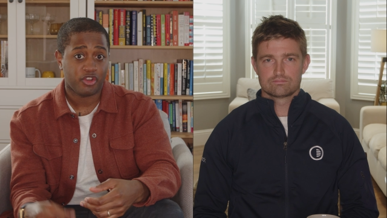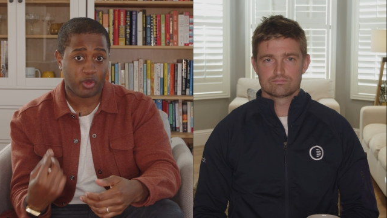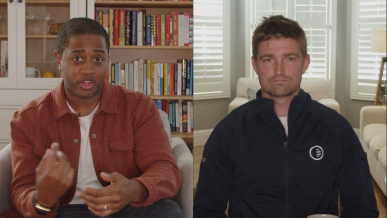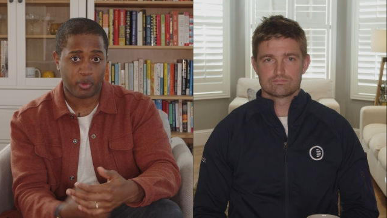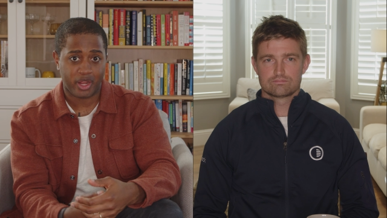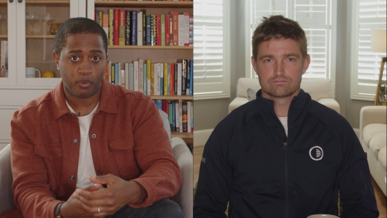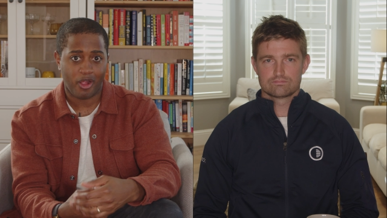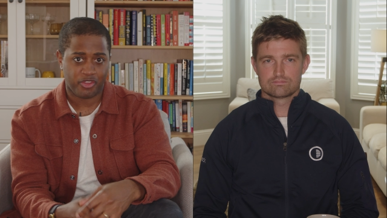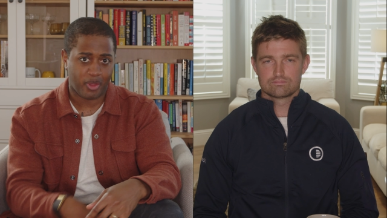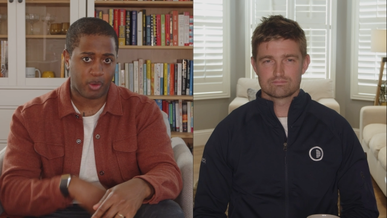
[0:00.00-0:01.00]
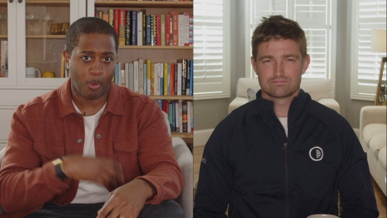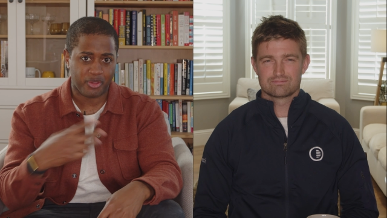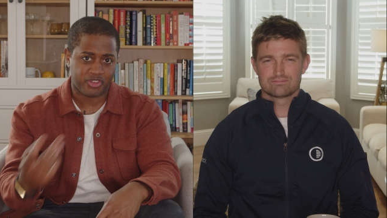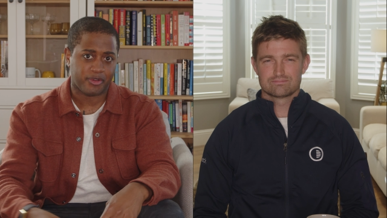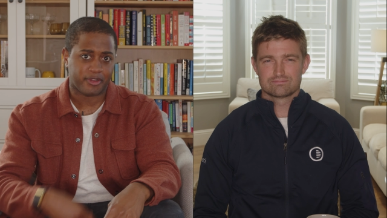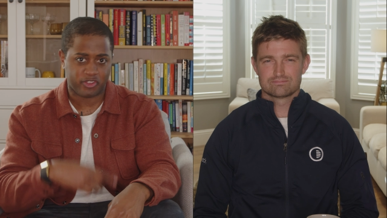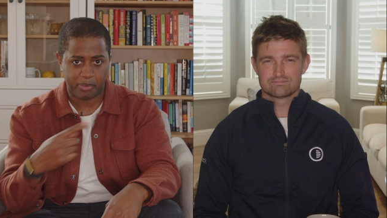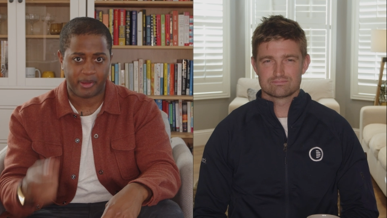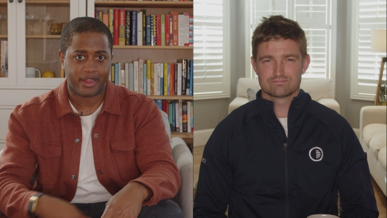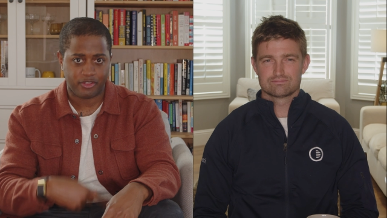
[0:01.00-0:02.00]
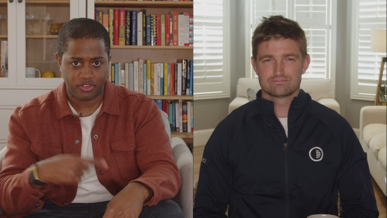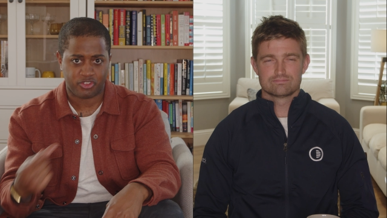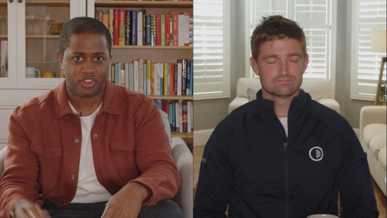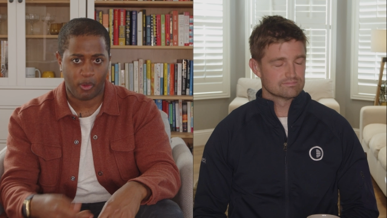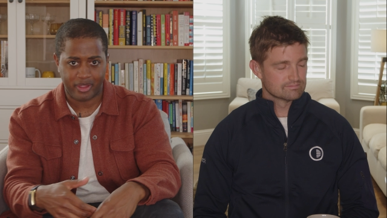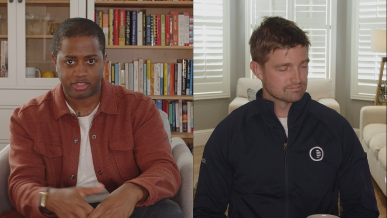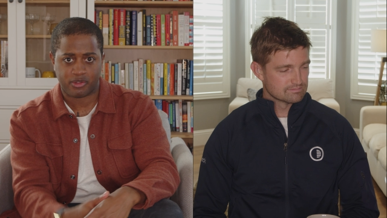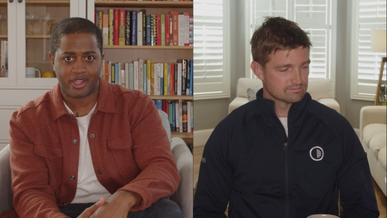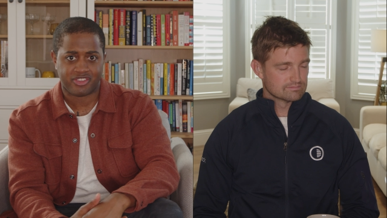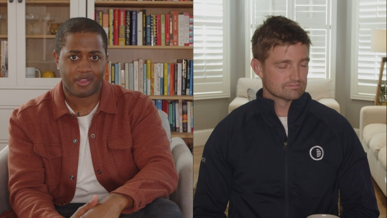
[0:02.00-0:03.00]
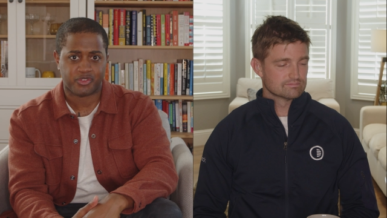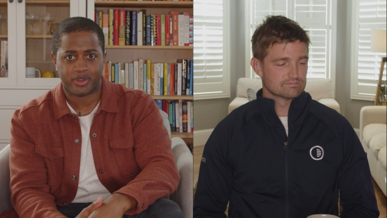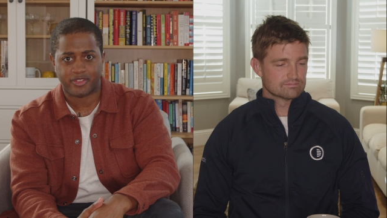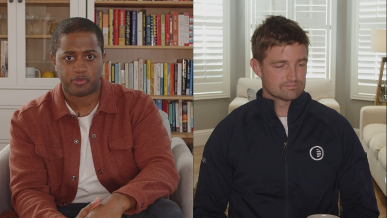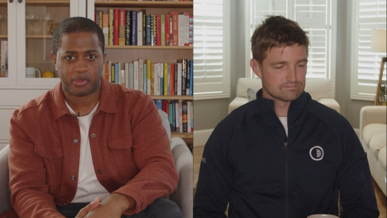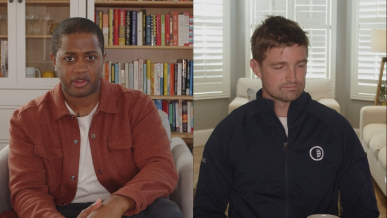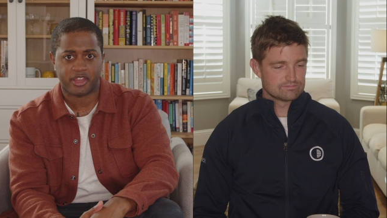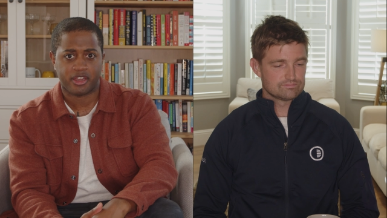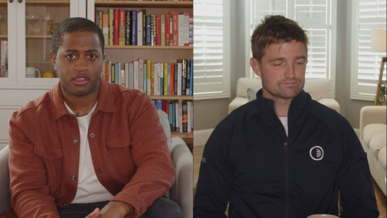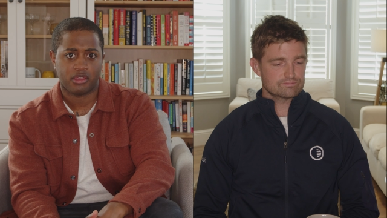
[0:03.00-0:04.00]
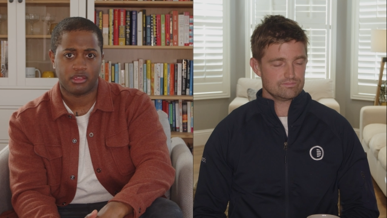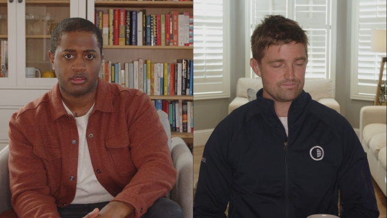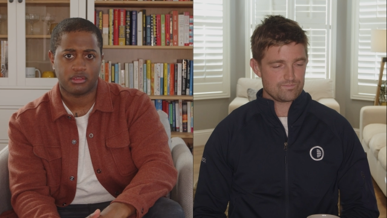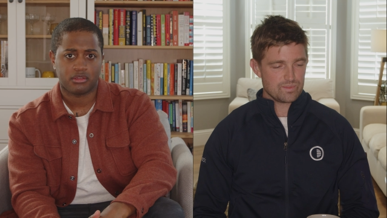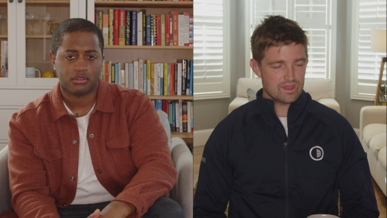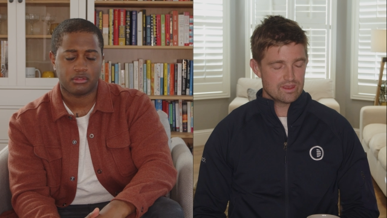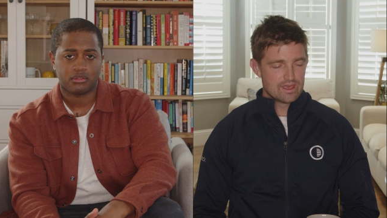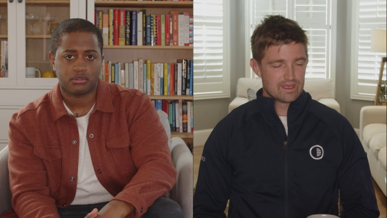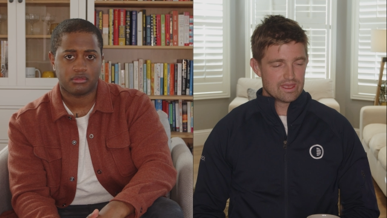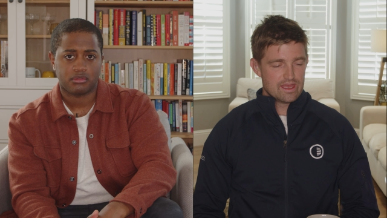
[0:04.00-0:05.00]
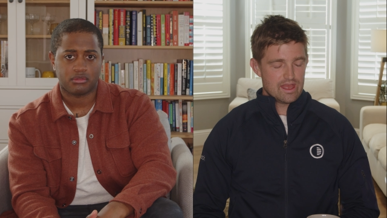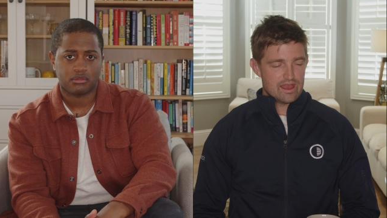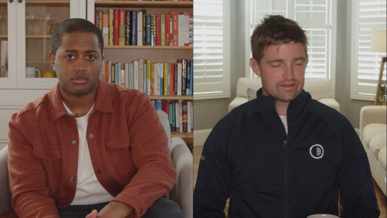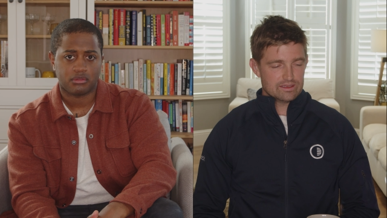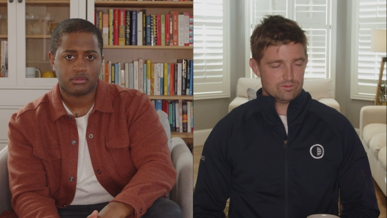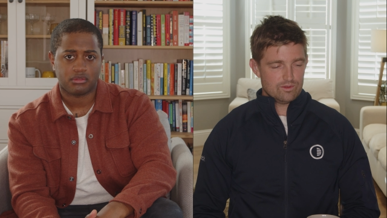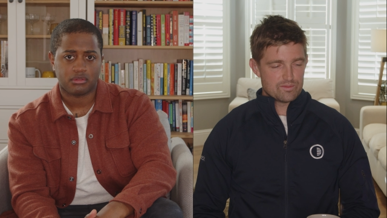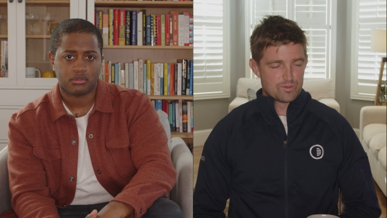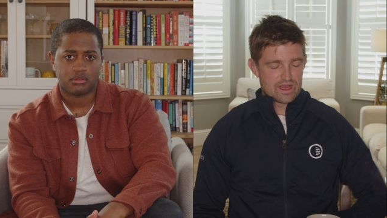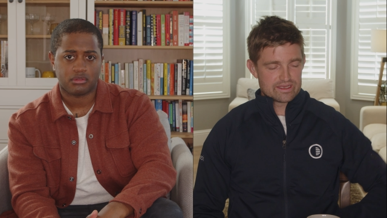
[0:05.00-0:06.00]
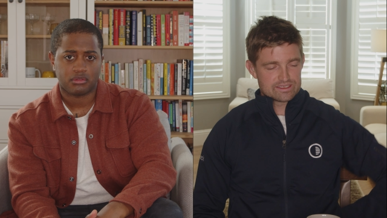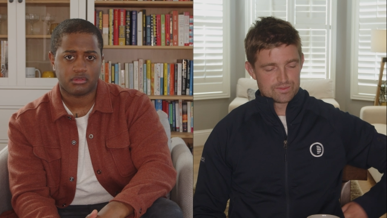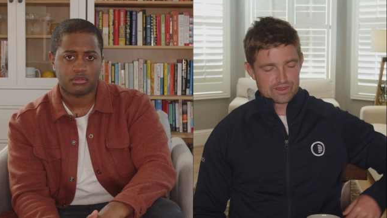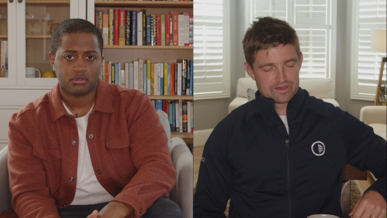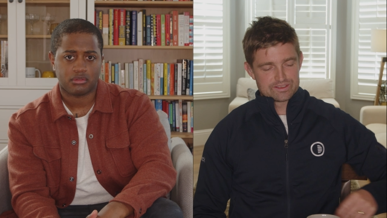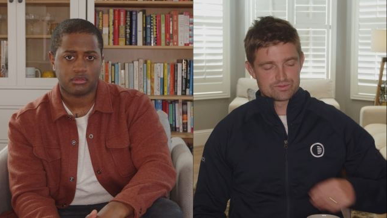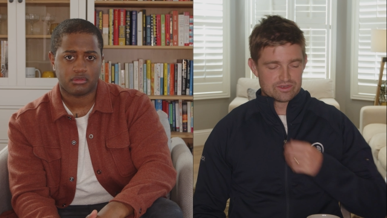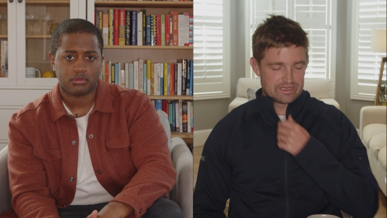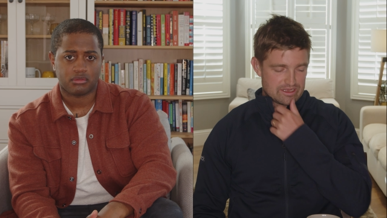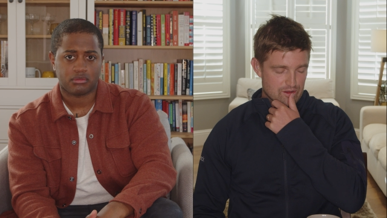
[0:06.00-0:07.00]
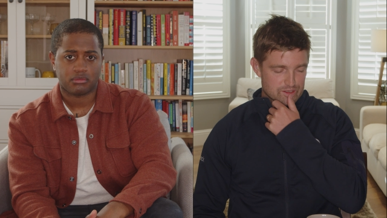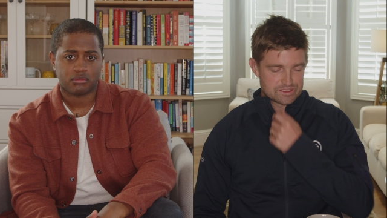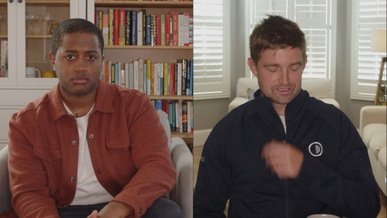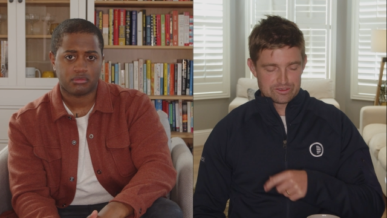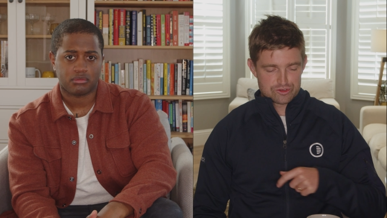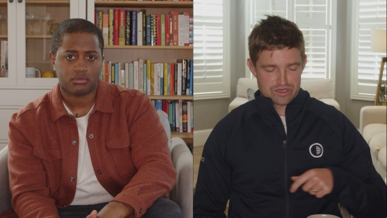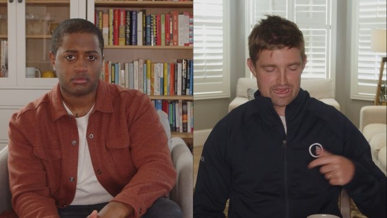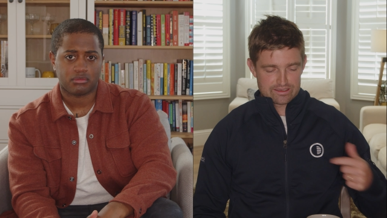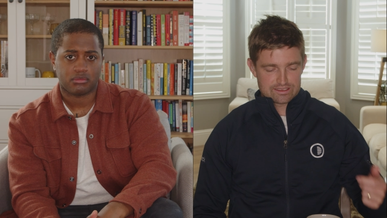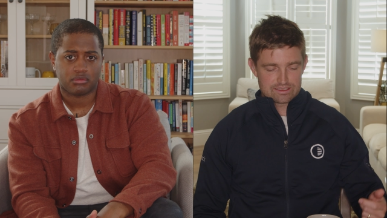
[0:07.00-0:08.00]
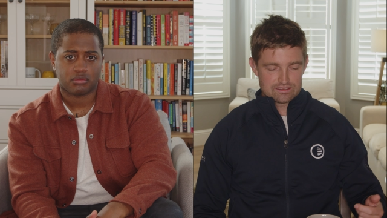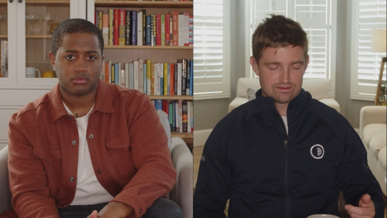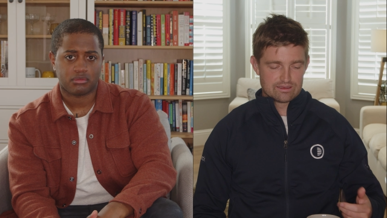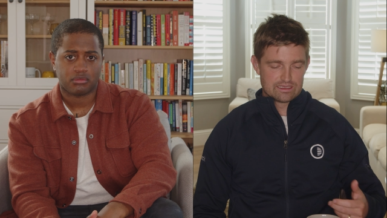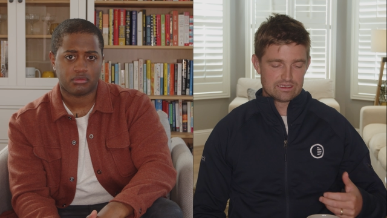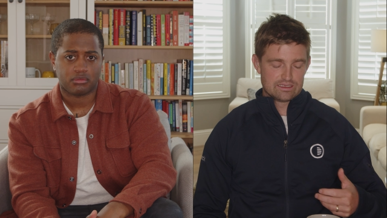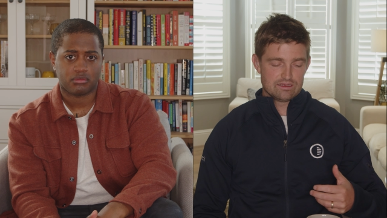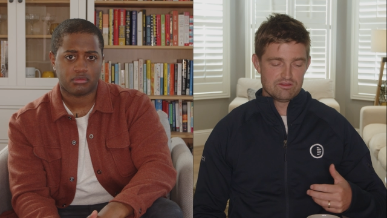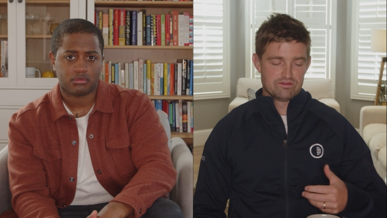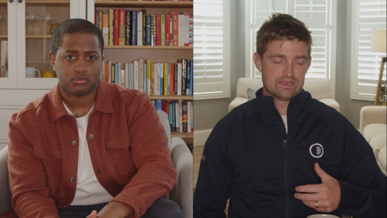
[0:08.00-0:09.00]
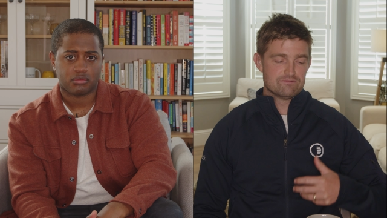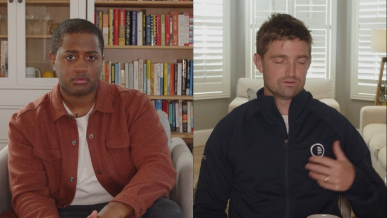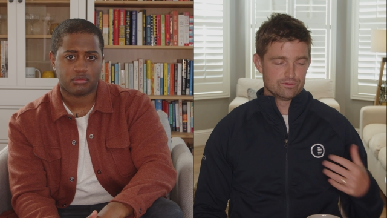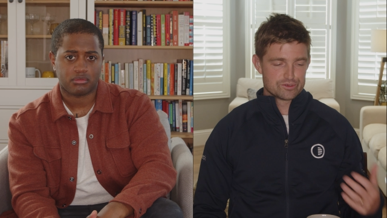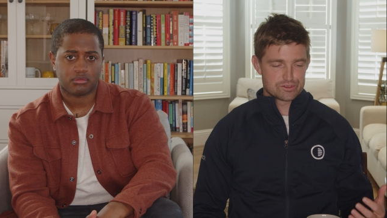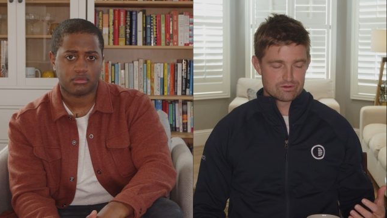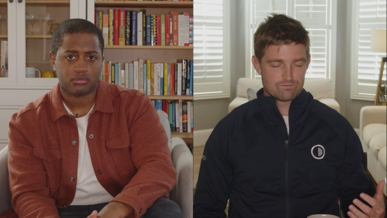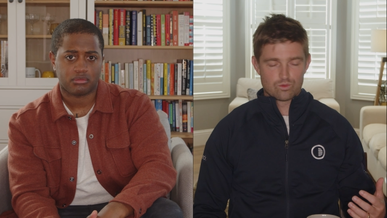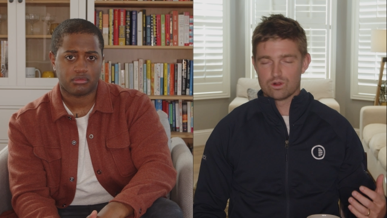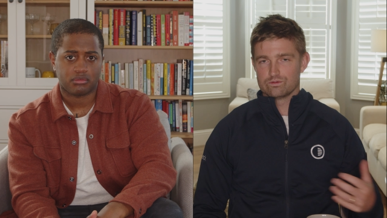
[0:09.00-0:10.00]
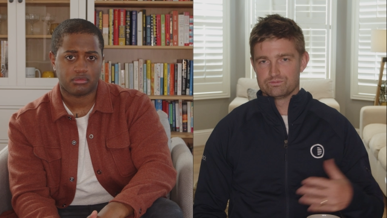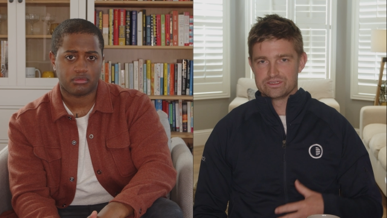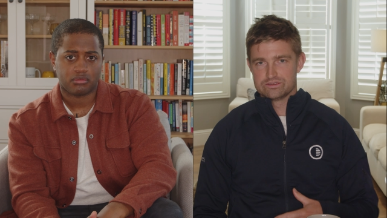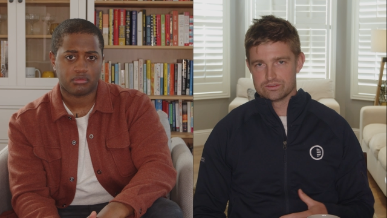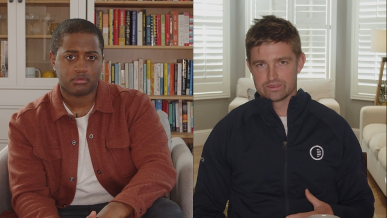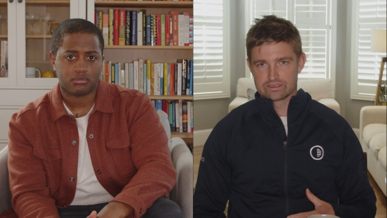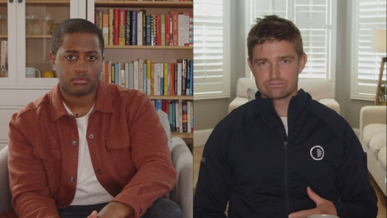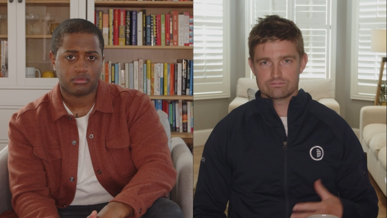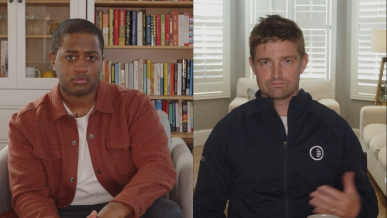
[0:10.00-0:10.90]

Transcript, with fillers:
Speaker 1: 2021. So like what was your experience just going through SF during this period?
Speaker 2: I think, I mean, my experience really closely tracks the the evolution of what we've been doing